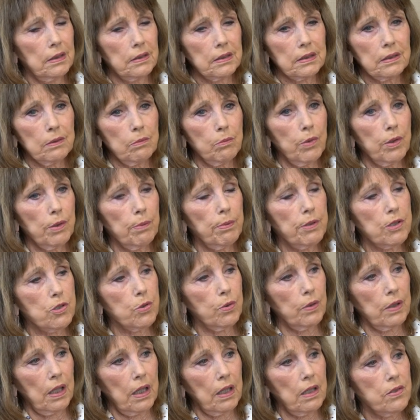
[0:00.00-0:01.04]
somewhere
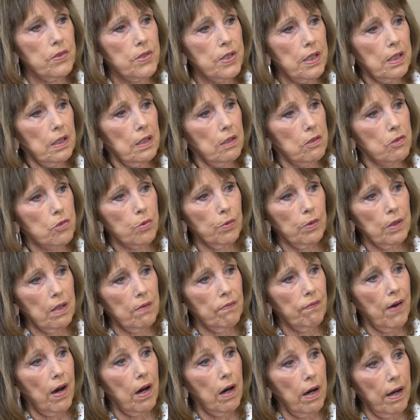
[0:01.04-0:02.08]
between 18 and
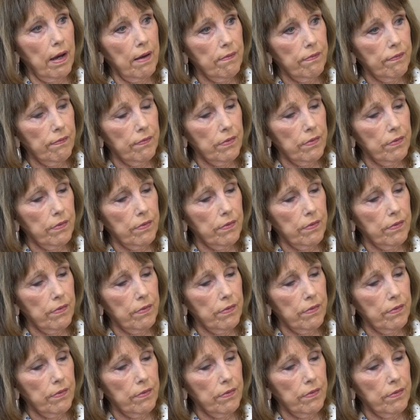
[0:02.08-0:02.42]
25.